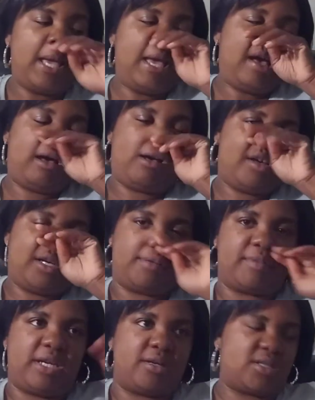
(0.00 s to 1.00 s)
them.
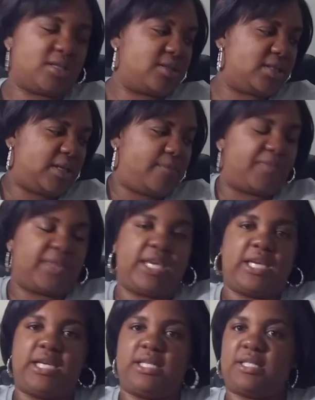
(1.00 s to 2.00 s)
There's just some
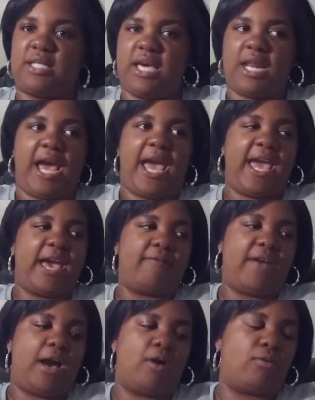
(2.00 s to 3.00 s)
things that I have
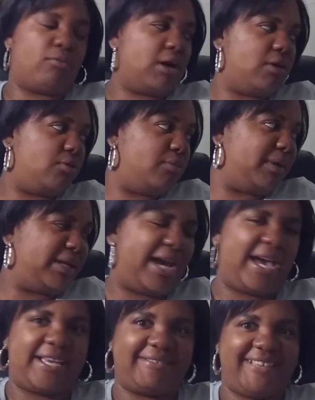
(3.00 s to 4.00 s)
outgrown, but
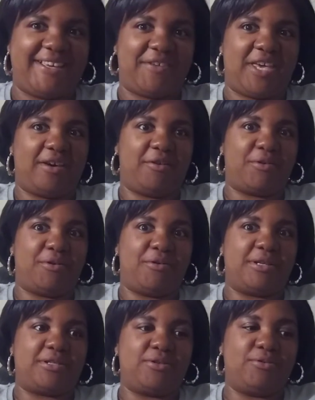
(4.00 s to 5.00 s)
I have held on
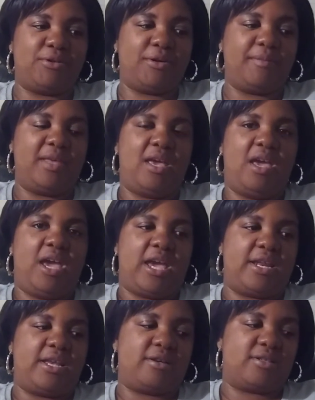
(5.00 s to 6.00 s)
to them. And
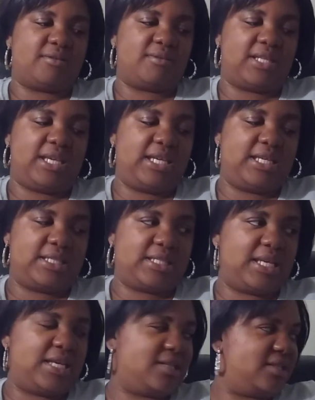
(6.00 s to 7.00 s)
there are some things
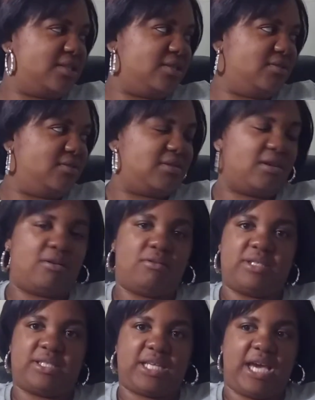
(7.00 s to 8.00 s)
that, you know,
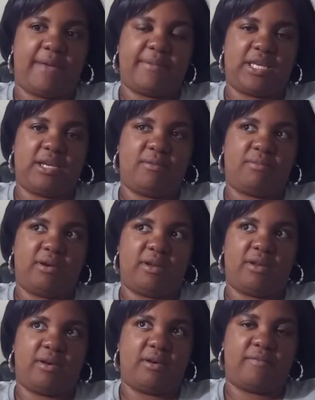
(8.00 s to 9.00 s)
it's time to get rid
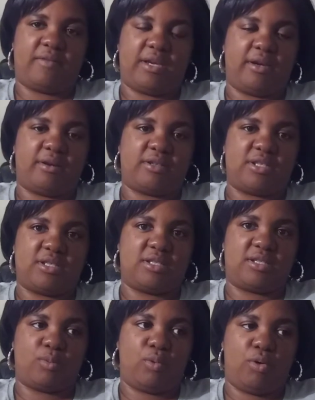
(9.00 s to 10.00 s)
of. They're just
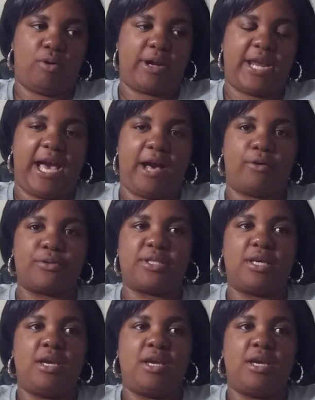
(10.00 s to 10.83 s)
worn out.